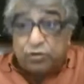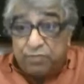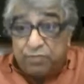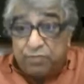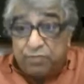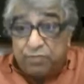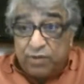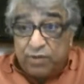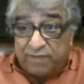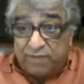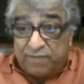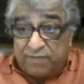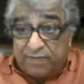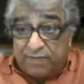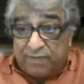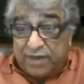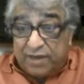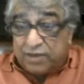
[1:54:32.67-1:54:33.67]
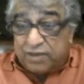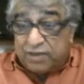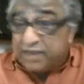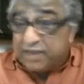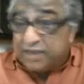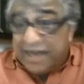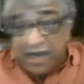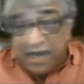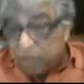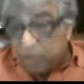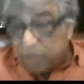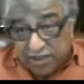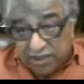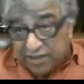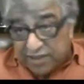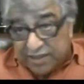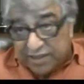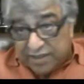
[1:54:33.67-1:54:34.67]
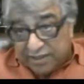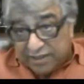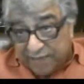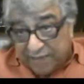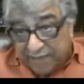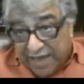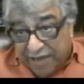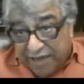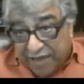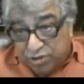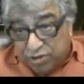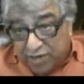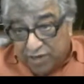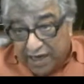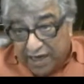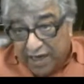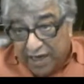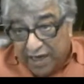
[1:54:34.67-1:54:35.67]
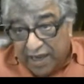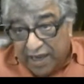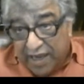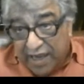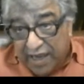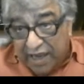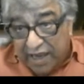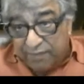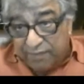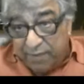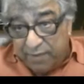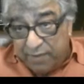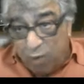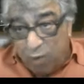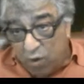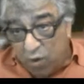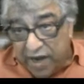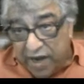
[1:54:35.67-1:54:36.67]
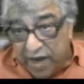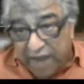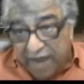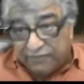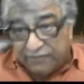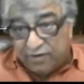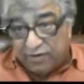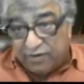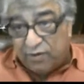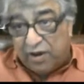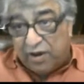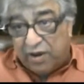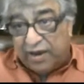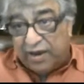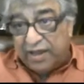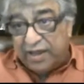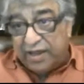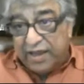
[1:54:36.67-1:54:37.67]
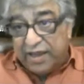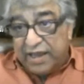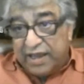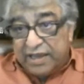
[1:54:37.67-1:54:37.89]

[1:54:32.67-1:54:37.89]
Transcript: be with me because they can't be lecturing. It'll be boring after a while. Right.